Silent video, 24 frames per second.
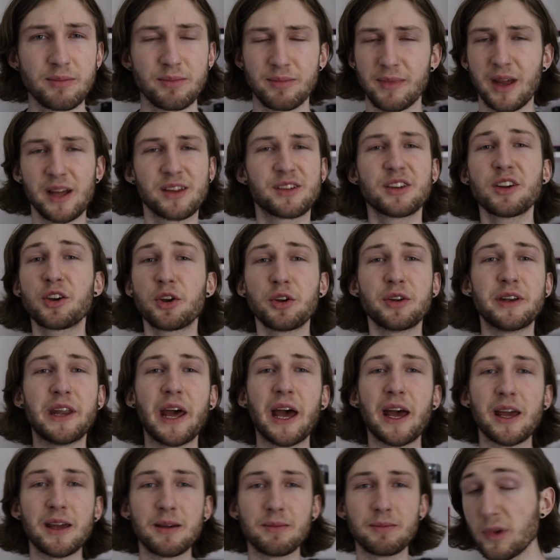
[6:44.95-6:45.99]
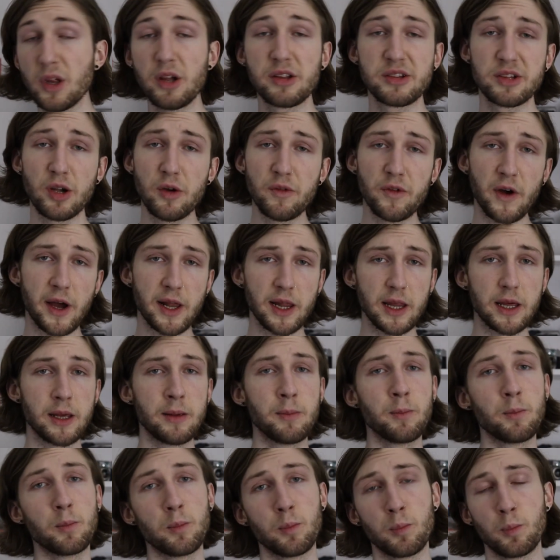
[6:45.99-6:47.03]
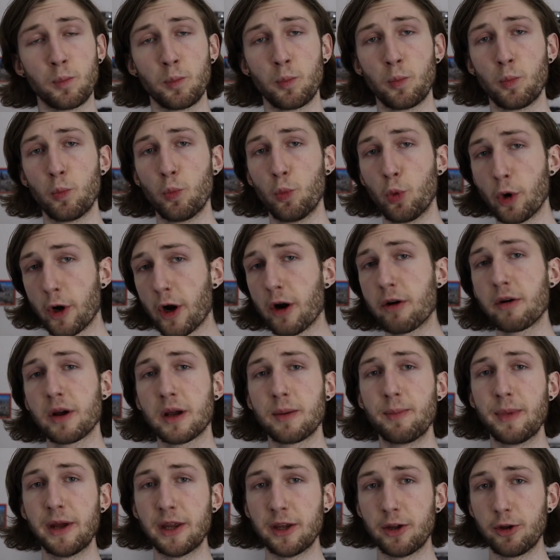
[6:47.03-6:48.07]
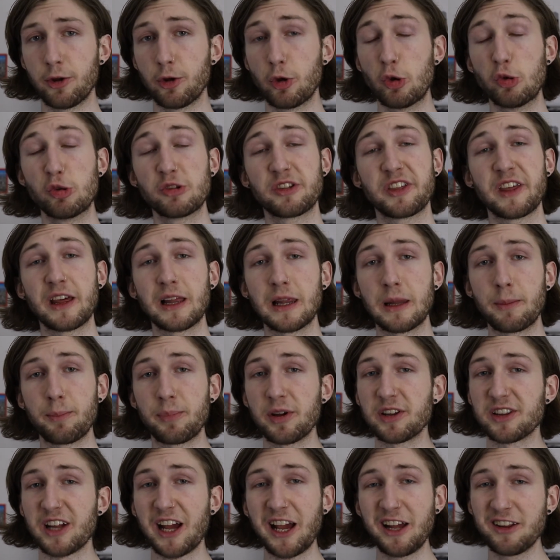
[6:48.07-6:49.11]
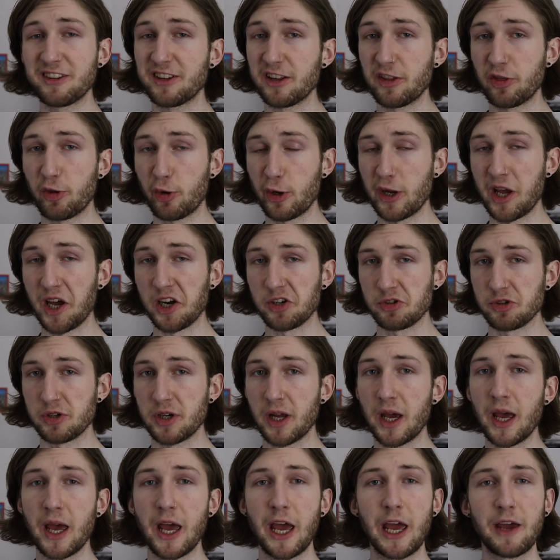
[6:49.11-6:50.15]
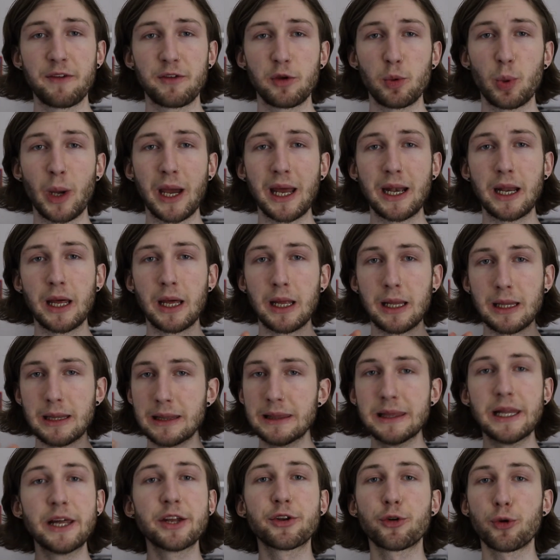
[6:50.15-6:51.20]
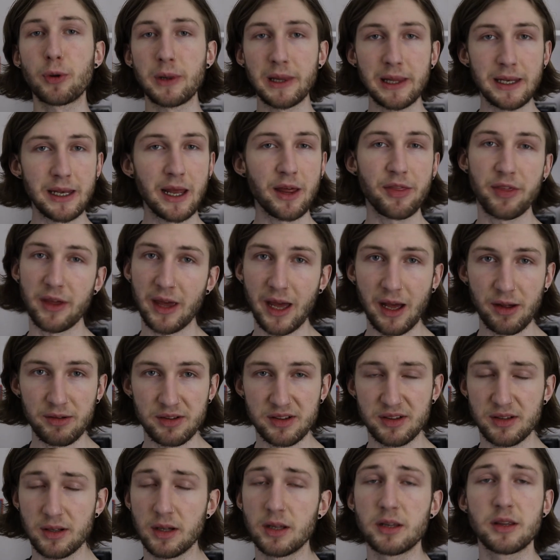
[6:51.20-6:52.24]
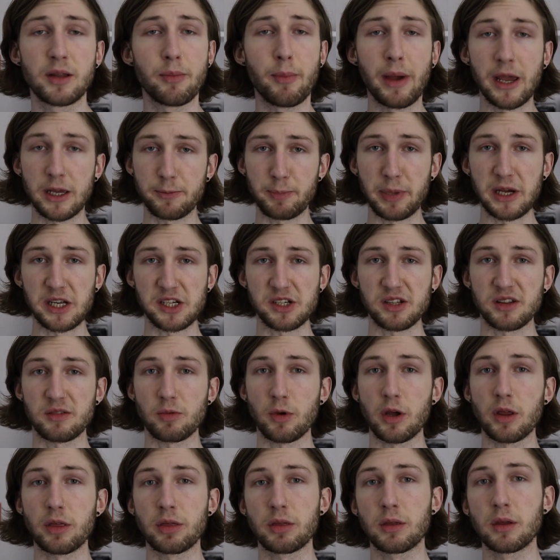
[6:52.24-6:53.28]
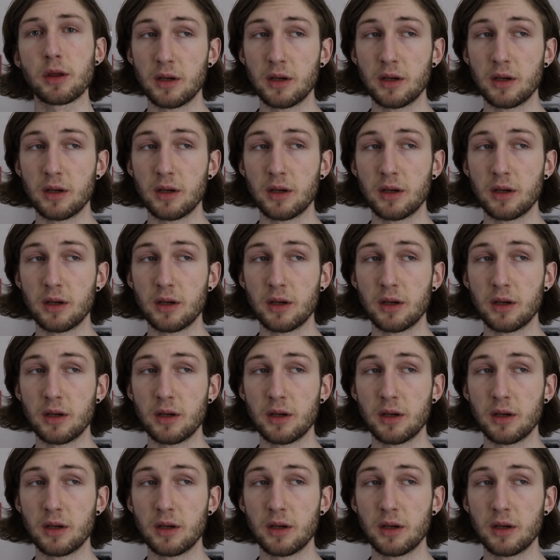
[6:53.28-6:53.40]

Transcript: it's a good day. So finally, would I recommend you use the Olympus AZ-300 if you had literally nothing else to make pictures with?